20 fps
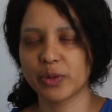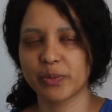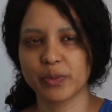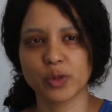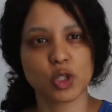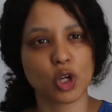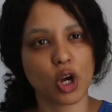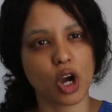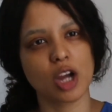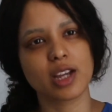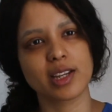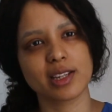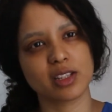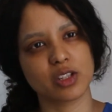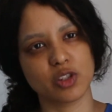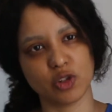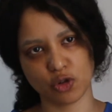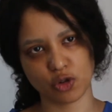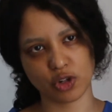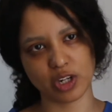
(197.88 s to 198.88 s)

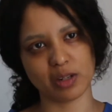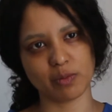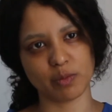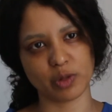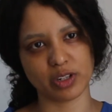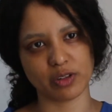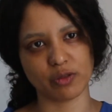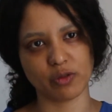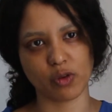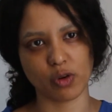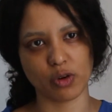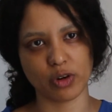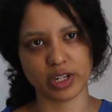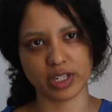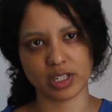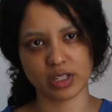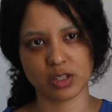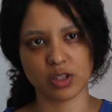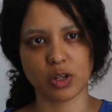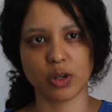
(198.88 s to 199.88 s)
targeted treatment for
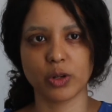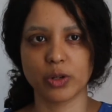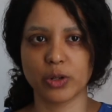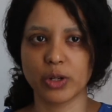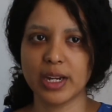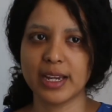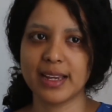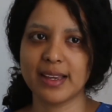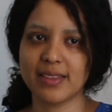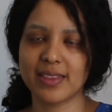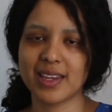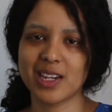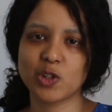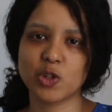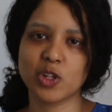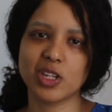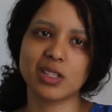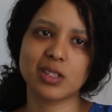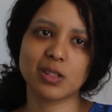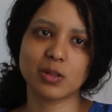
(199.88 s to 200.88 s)
it. So they
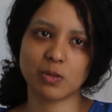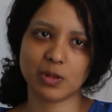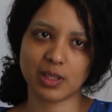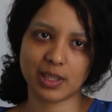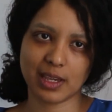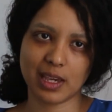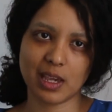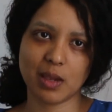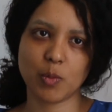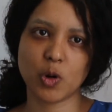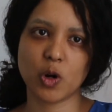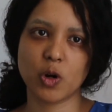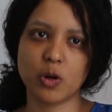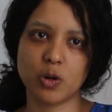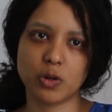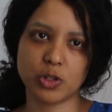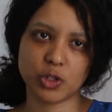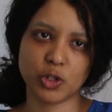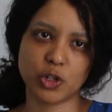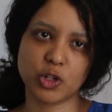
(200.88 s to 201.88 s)
treat it with
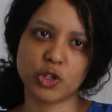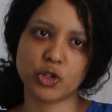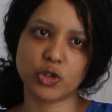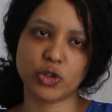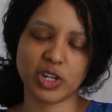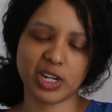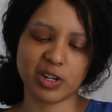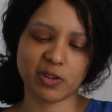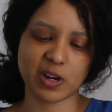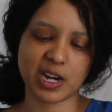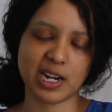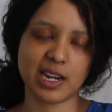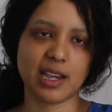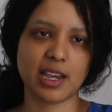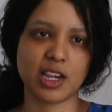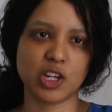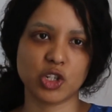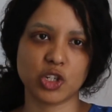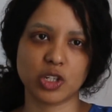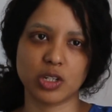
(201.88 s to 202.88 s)
chemo, surgery,
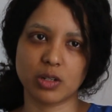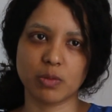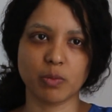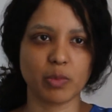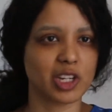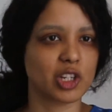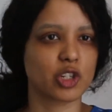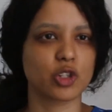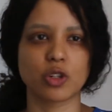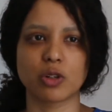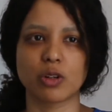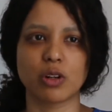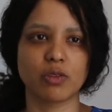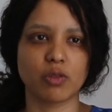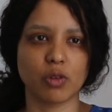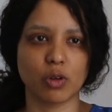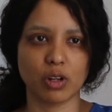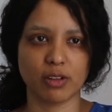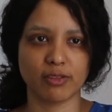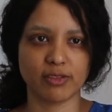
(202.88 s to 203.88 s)
radiation, a mixture
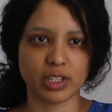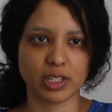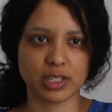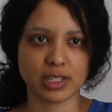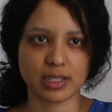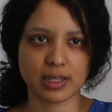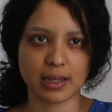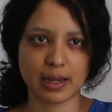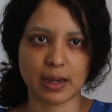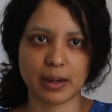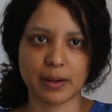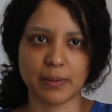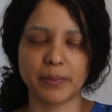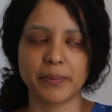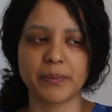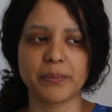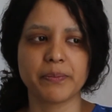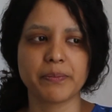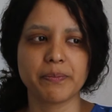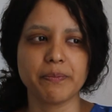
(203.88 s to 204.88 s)
of all of it.
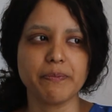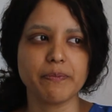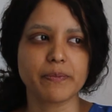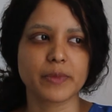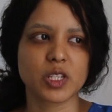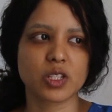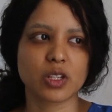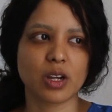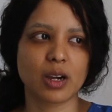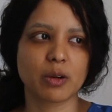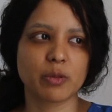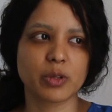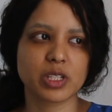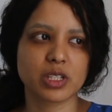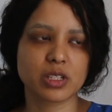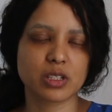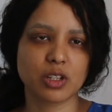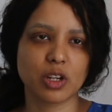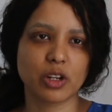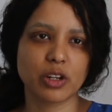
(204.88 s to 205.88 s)
So I
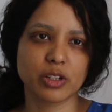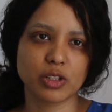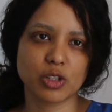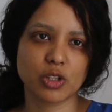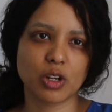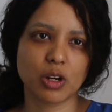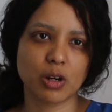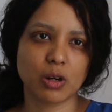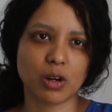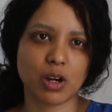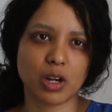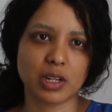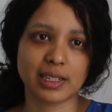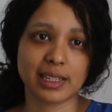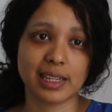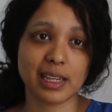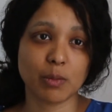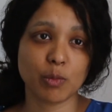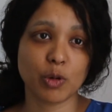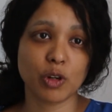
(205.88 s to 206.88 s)
was going to go on
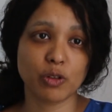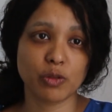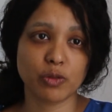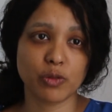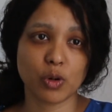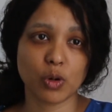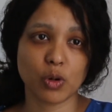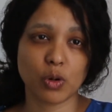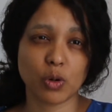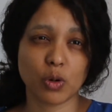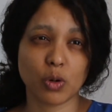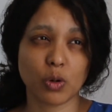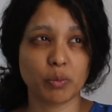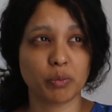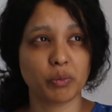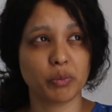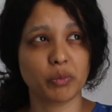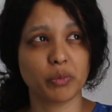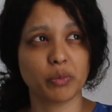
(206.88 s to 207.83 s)
chemo for